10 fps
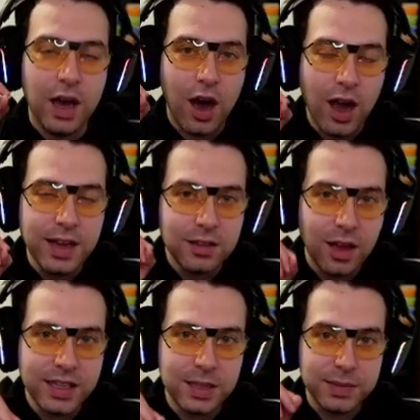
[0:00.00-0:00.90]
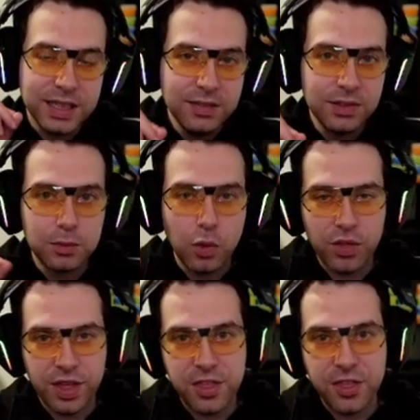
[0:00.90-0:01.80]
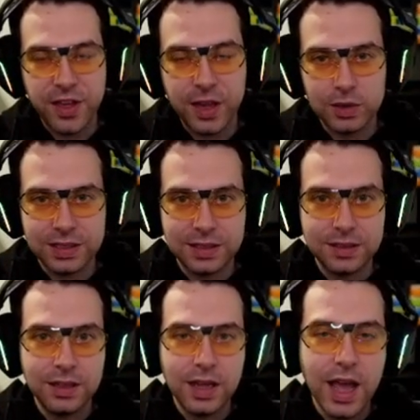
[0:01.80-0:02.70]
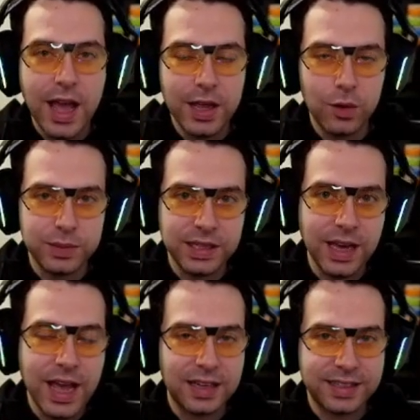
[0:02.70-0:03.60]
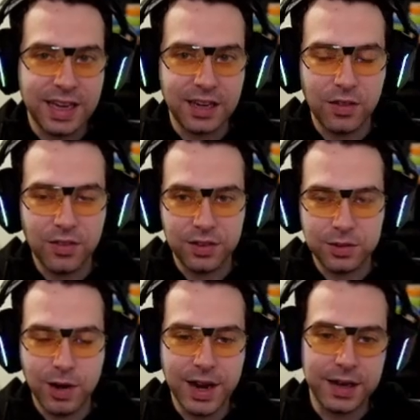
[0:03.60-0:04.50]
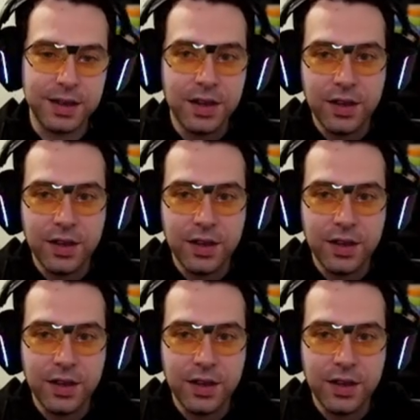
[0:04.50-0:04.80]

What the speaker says: I like him even more than Theoden, Éomer, and Gandalf the Grey.